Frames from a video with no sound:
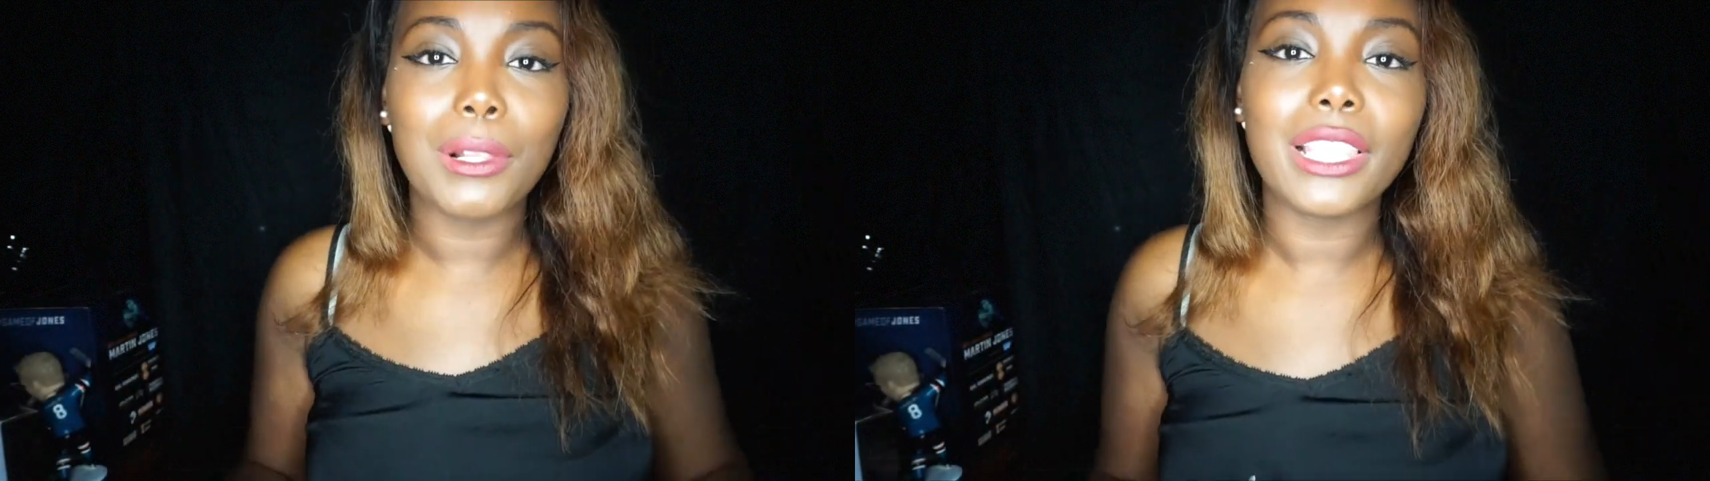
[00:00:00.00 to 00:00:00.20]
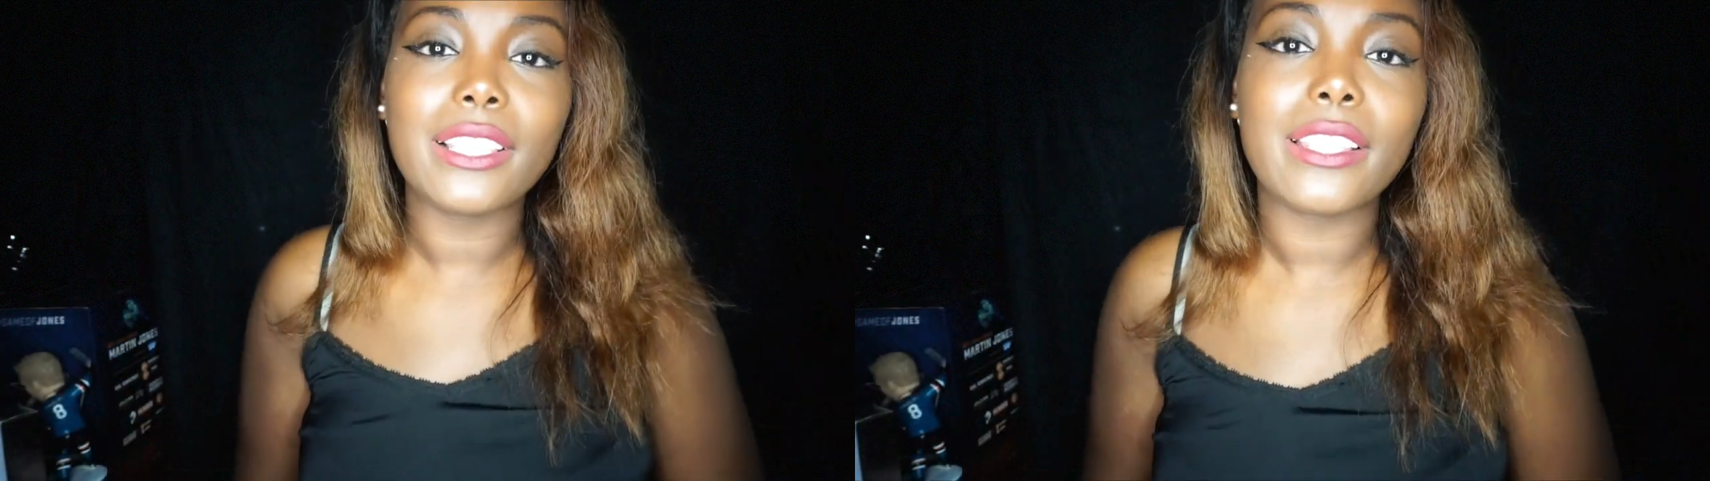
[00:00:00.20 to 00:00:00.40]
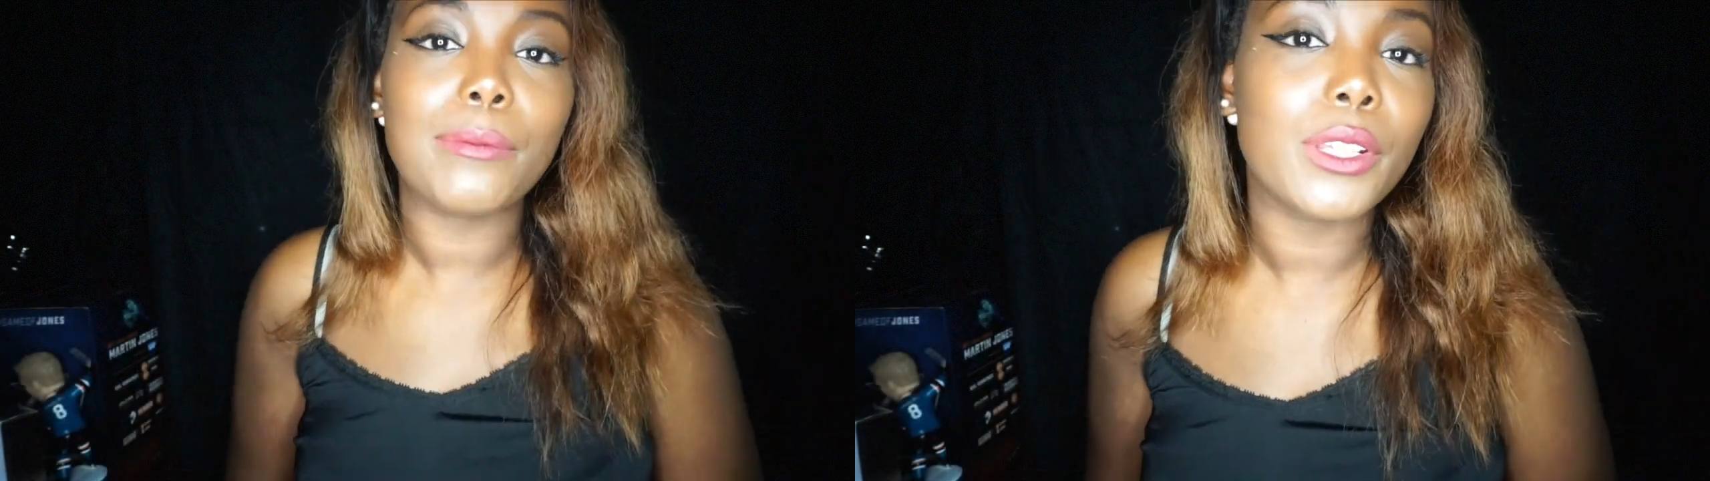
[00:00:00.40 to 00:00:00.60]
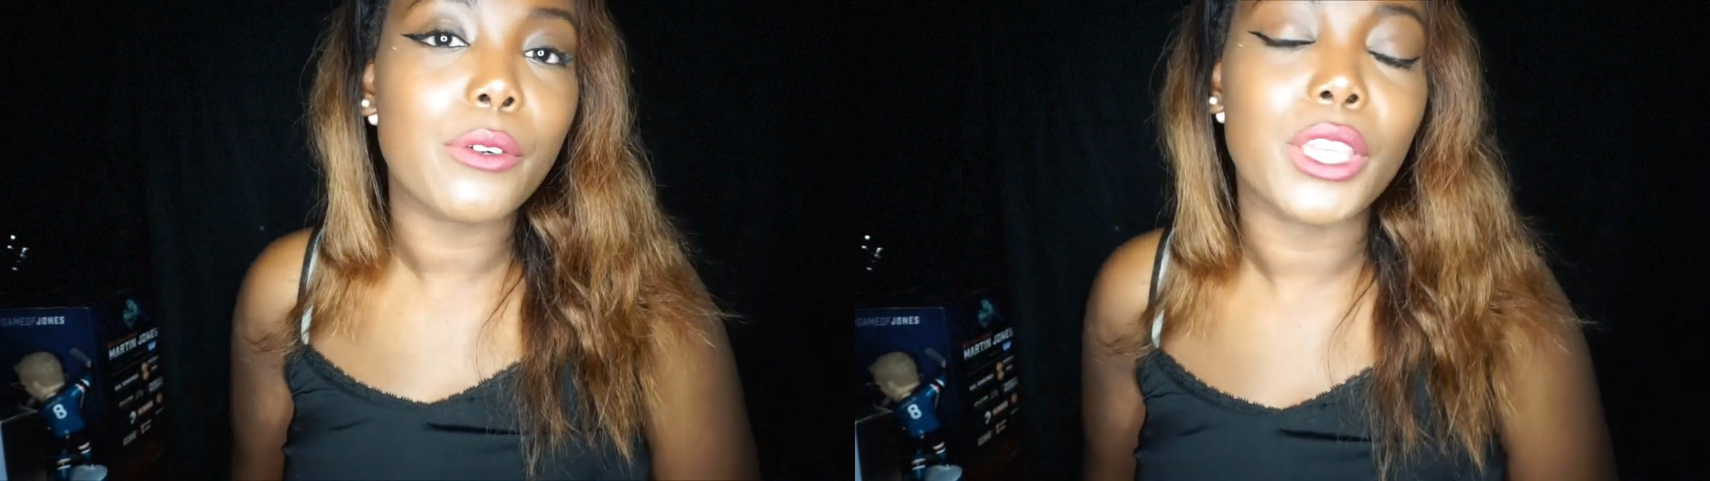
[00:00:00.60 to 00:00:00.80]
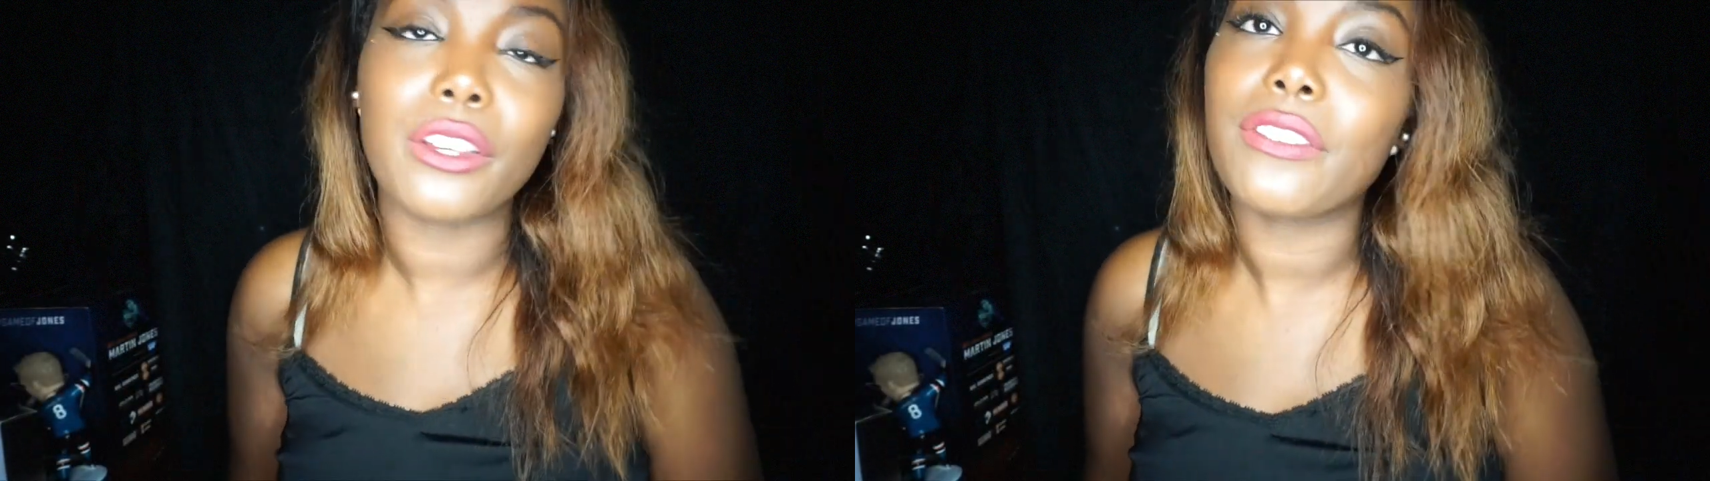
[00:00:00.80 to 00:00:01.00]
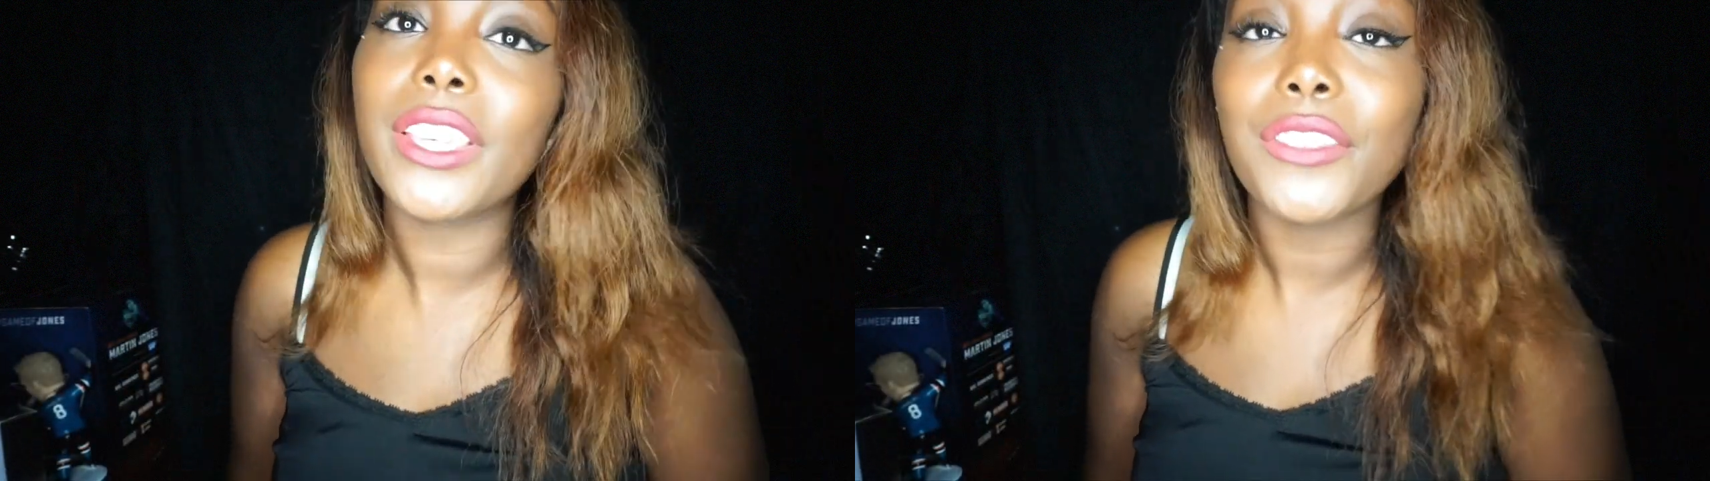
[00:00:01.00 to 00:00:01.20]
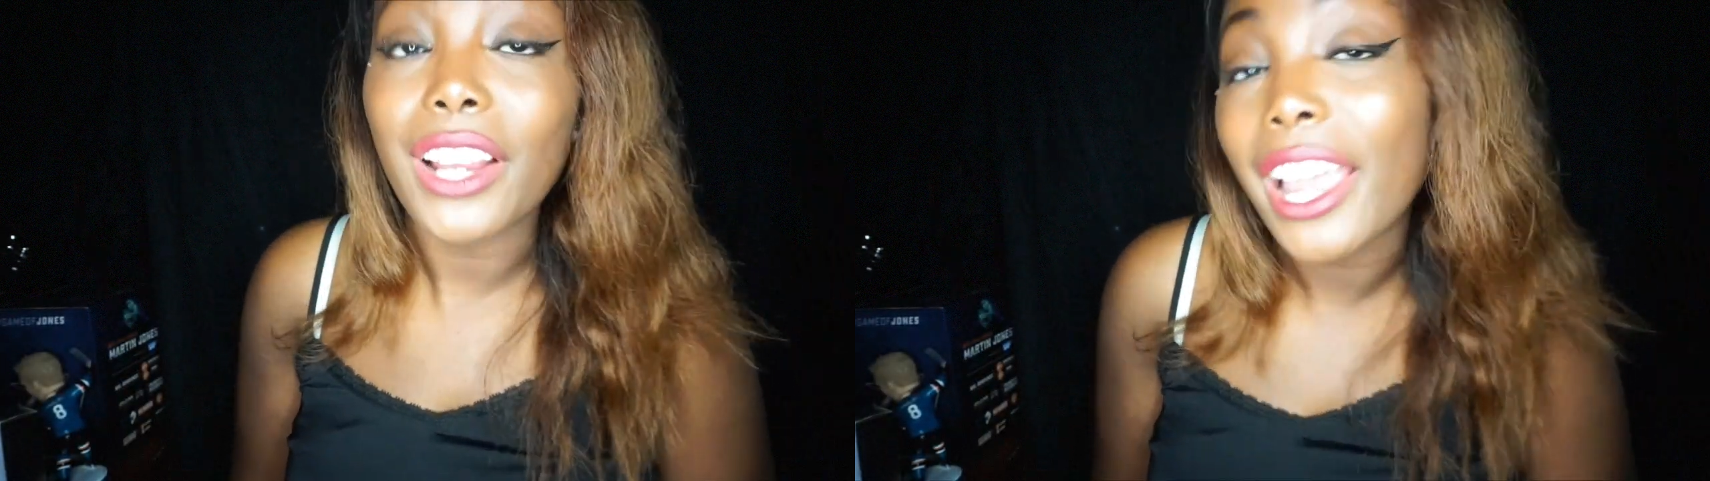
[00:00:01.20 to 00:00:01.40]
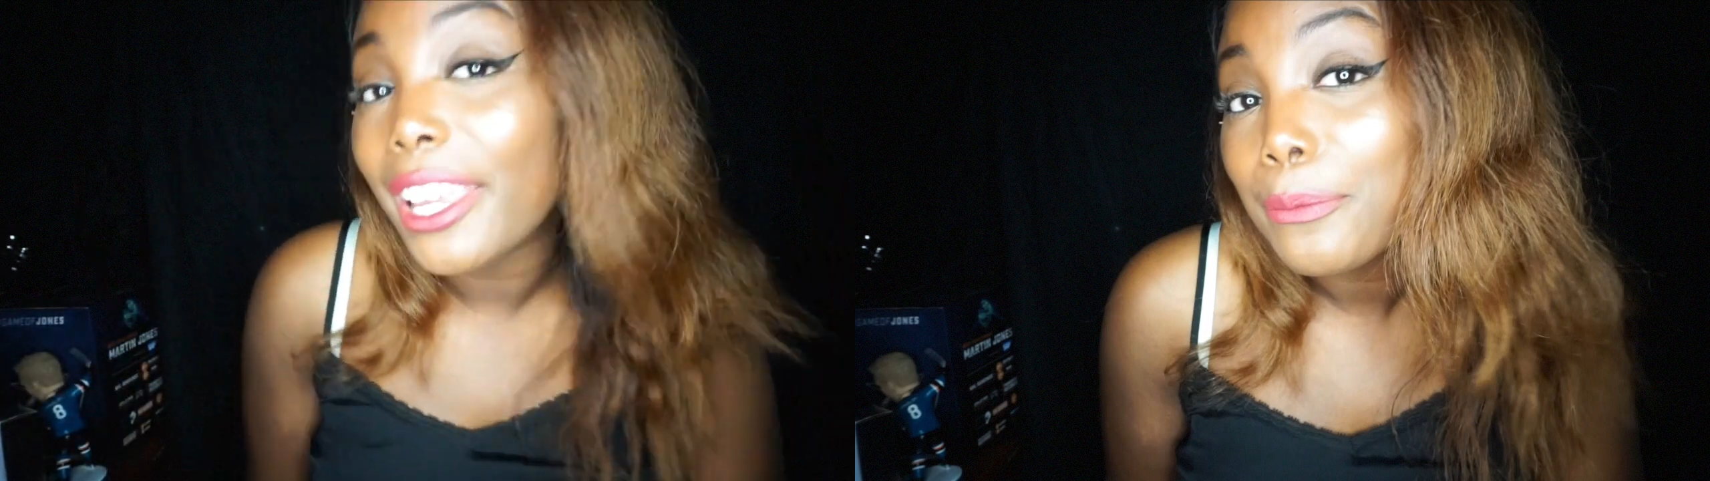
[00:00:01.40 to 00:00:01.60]
Please let me know what your
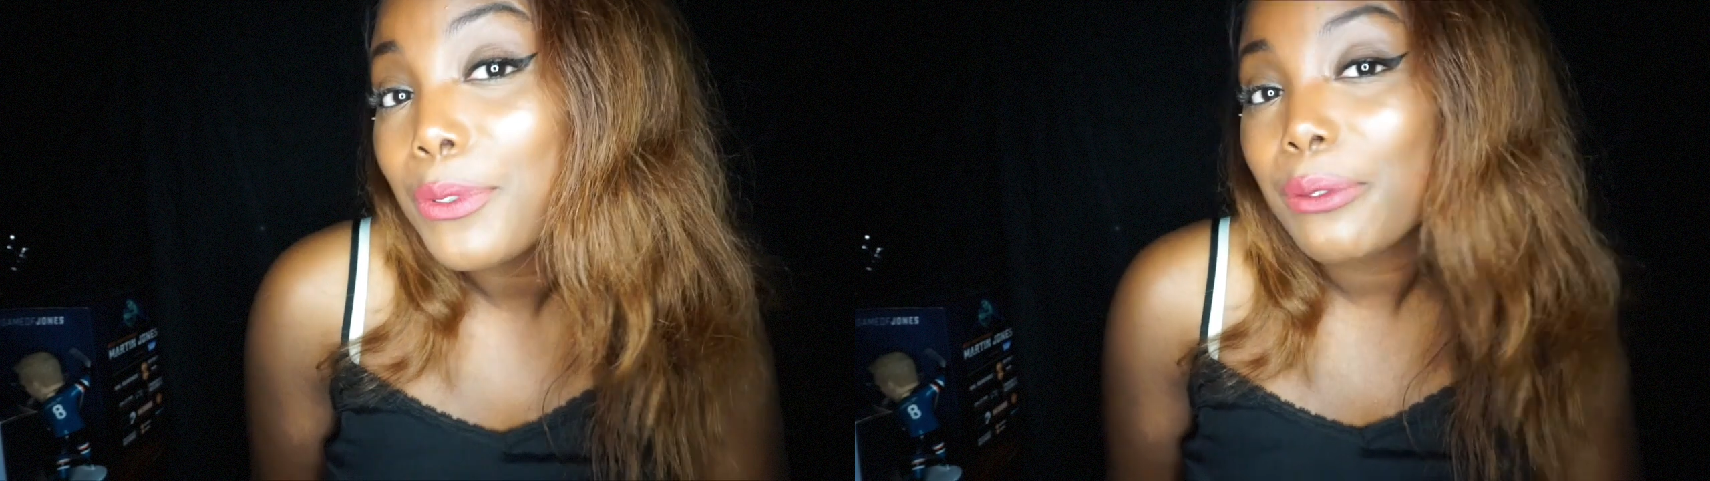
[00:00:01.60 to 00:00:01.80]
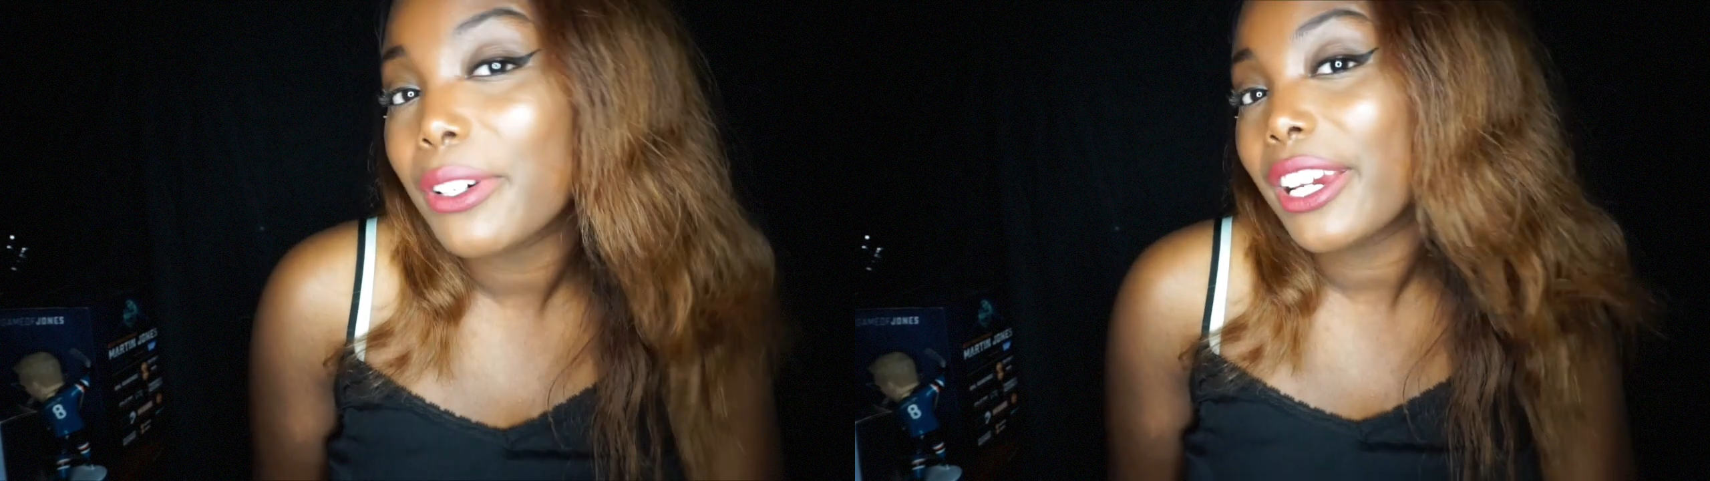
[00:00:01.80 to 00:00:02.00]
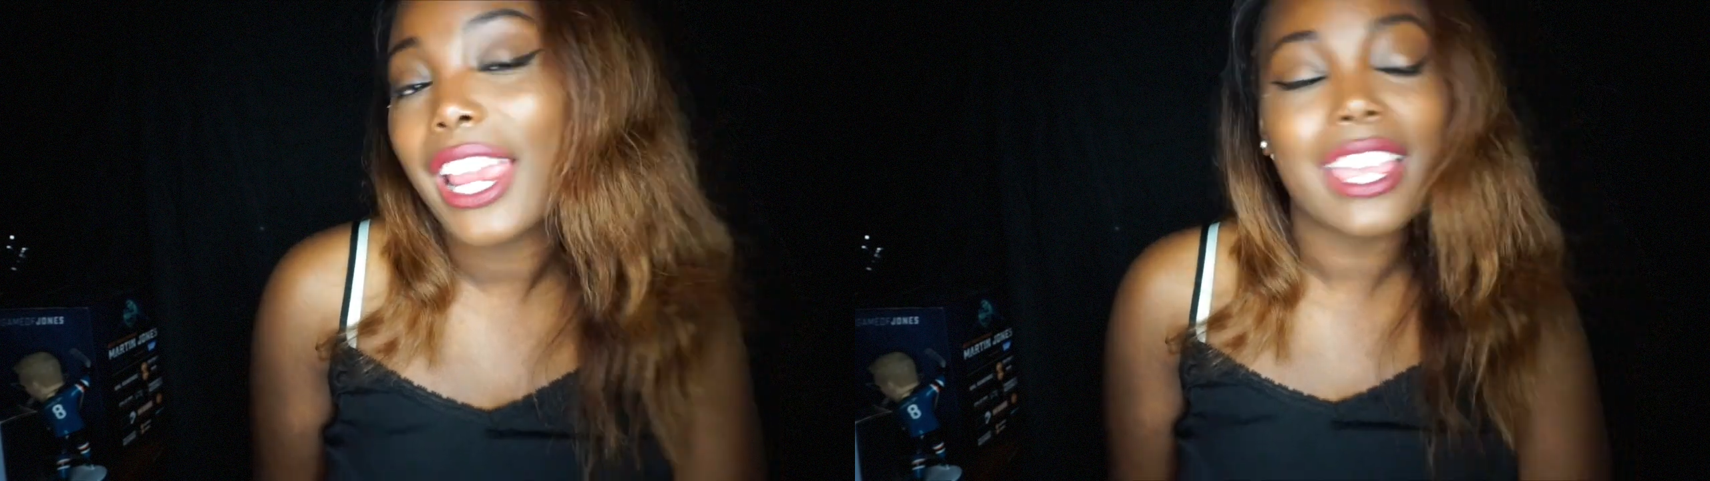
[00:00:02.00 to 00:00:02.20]
favorite items were.